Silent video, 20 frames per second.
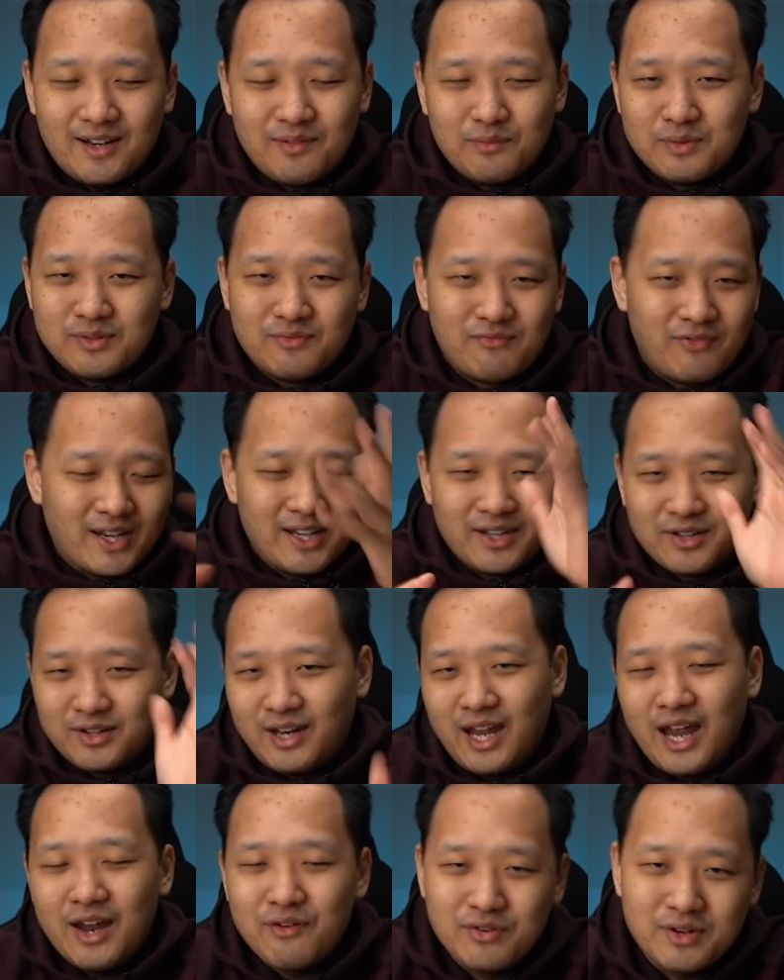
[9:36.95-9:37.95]
We find it
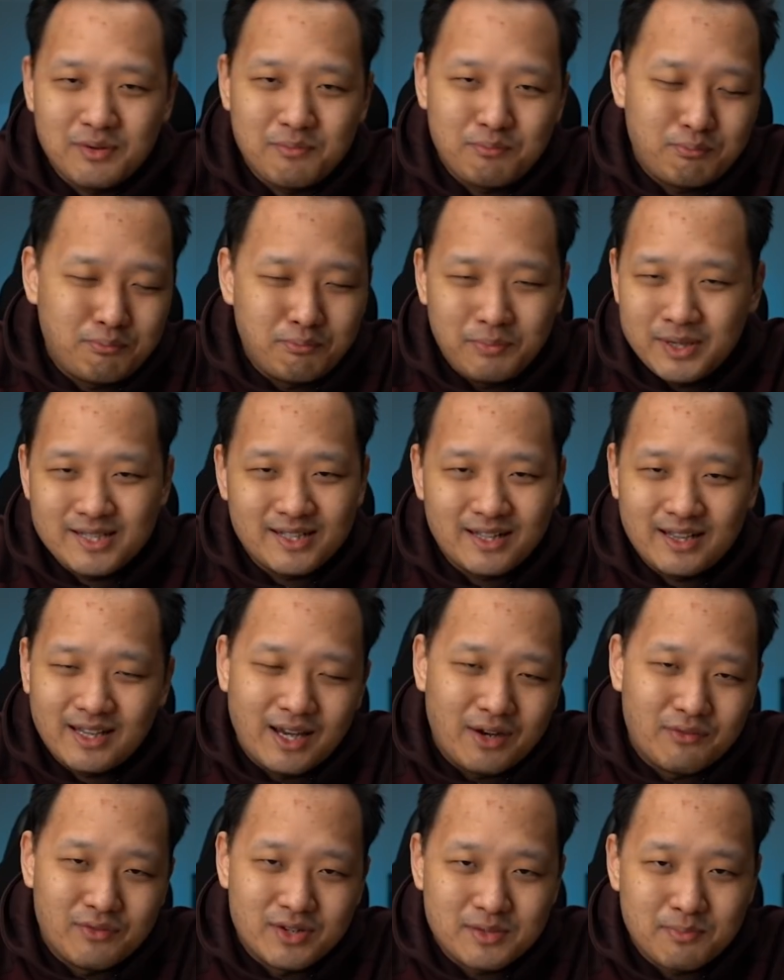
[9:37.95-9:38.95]
on basically
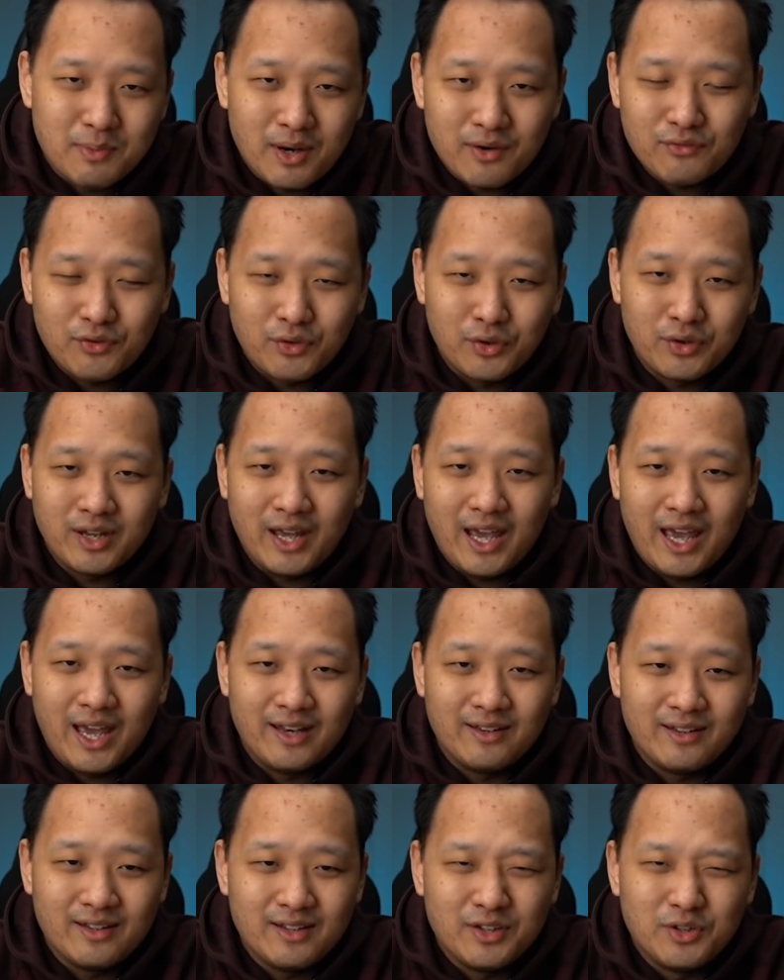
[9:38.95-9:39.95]
every smartphone,
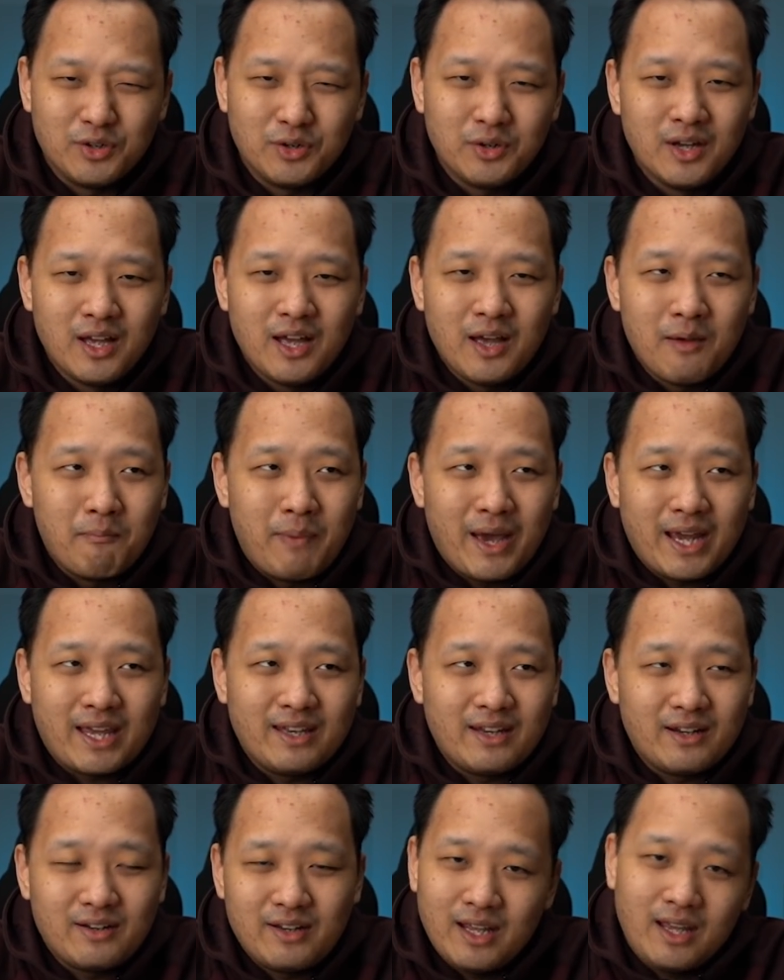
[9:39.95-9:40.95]
and back
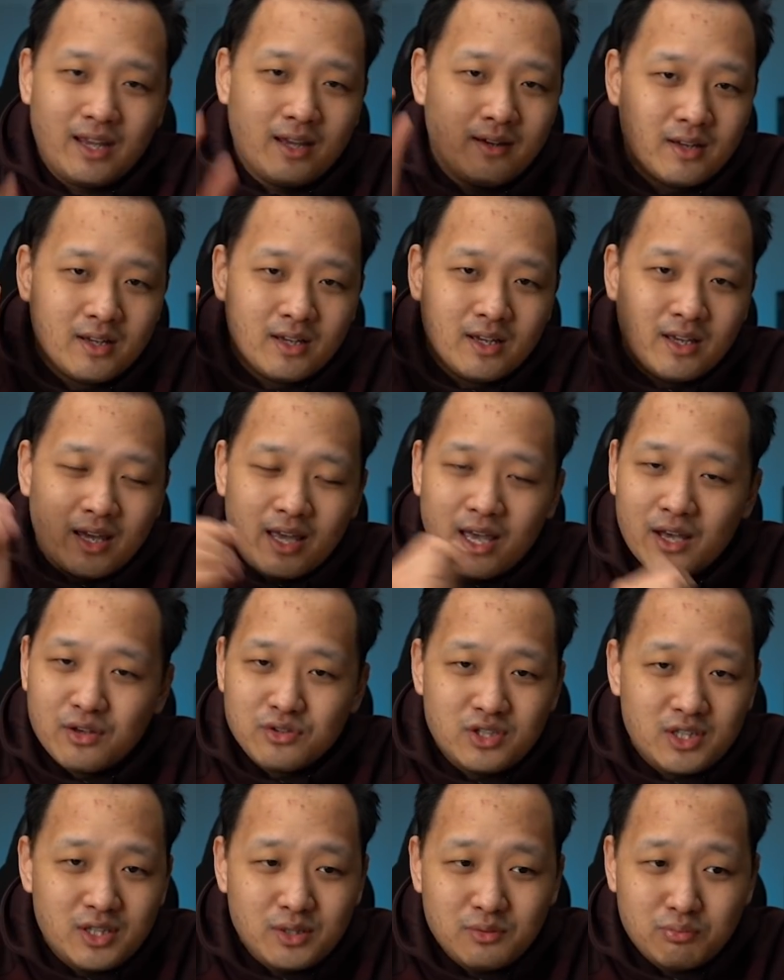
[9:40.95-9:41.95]
in their day,
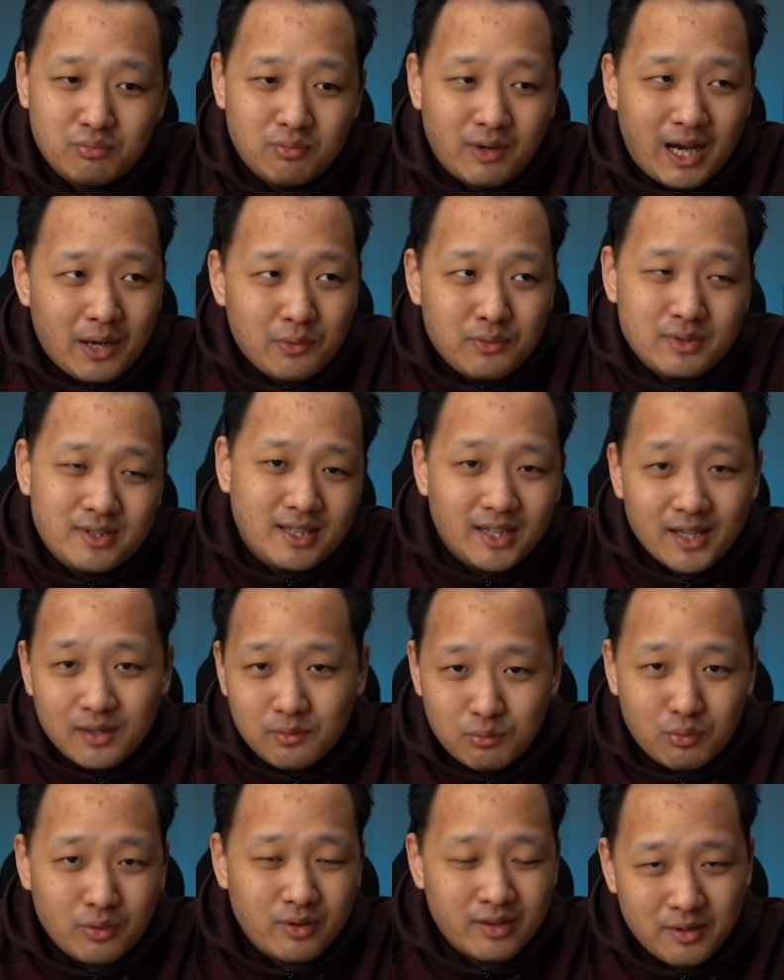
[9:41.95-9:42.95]
LG, I would say,
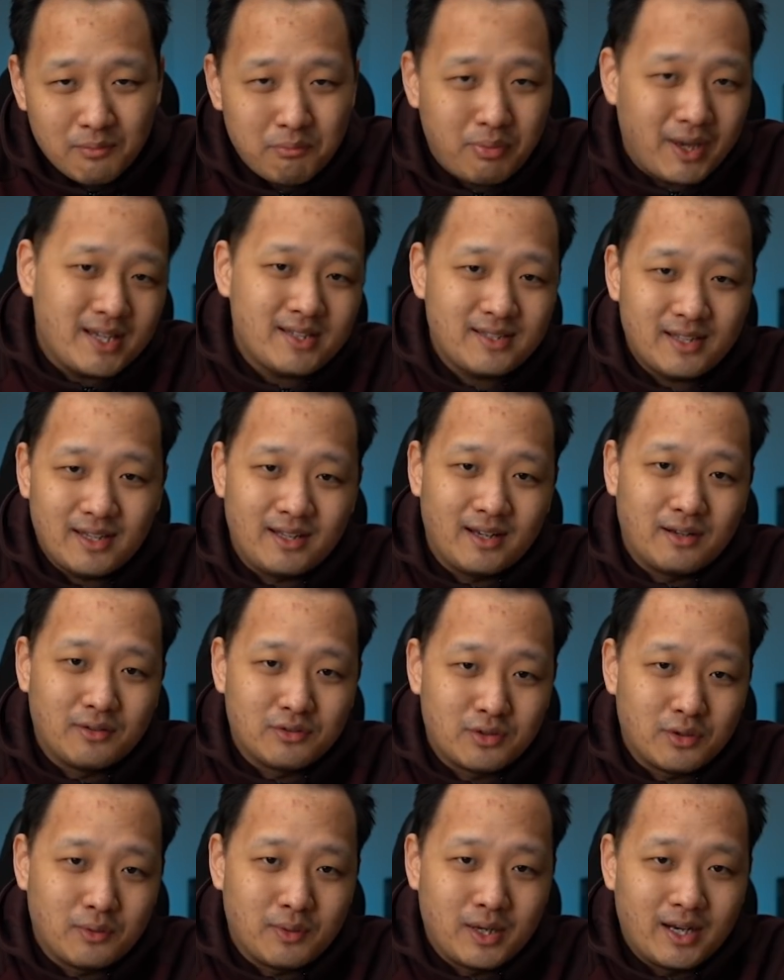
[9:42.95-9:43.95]
were the best at the
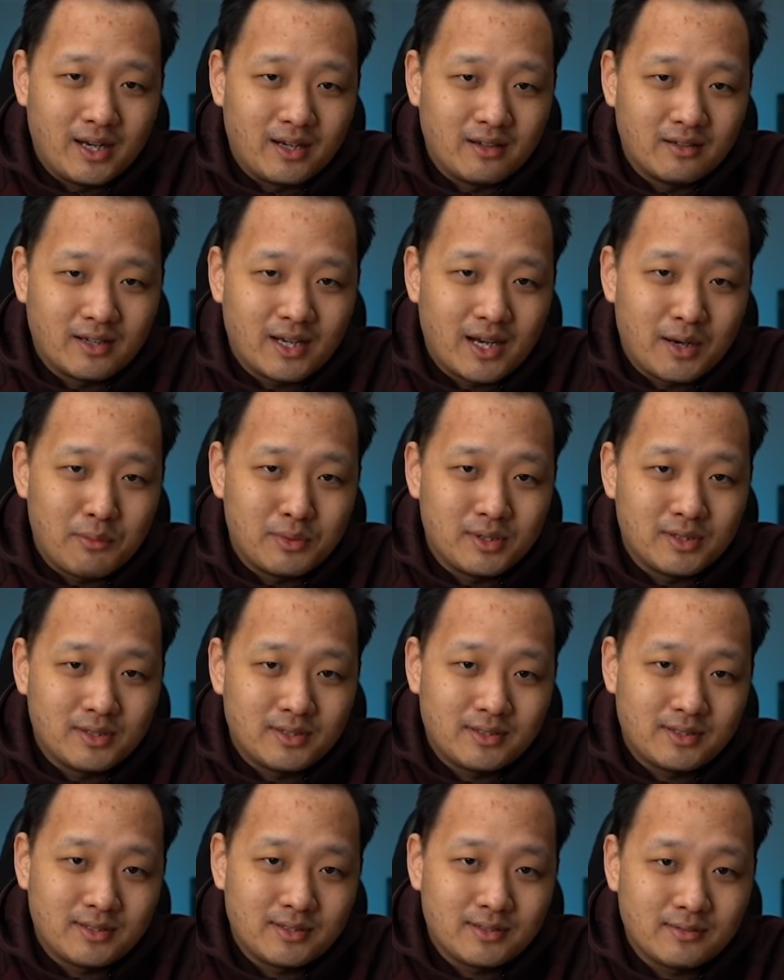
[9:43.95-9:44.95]
ultra wide angle
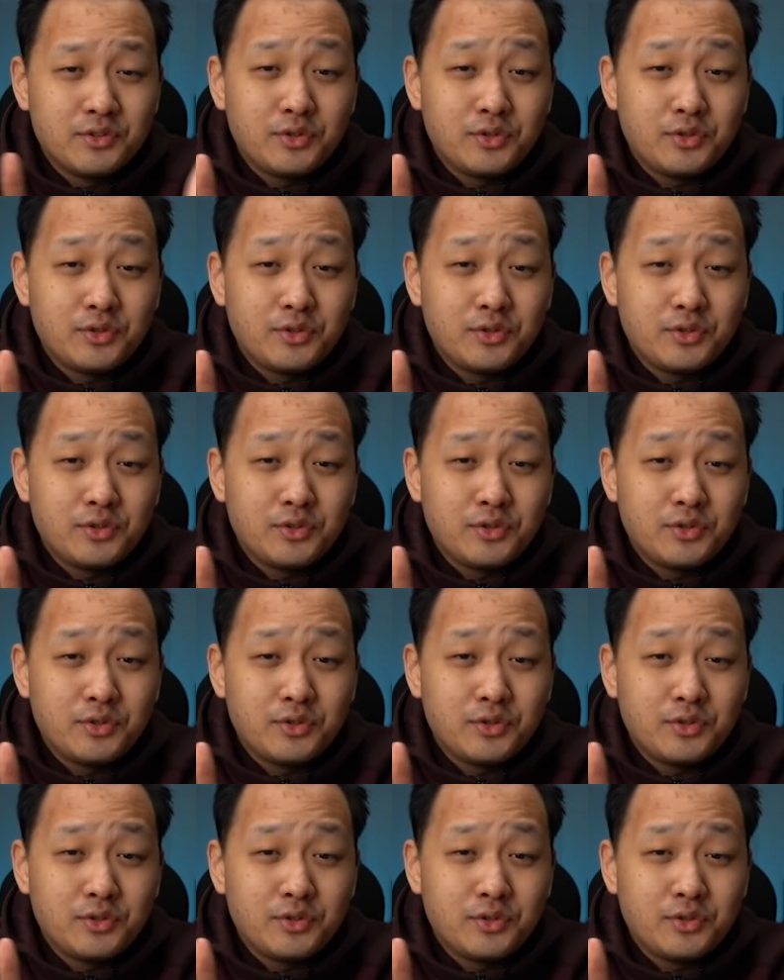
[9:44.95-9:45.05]
cameras.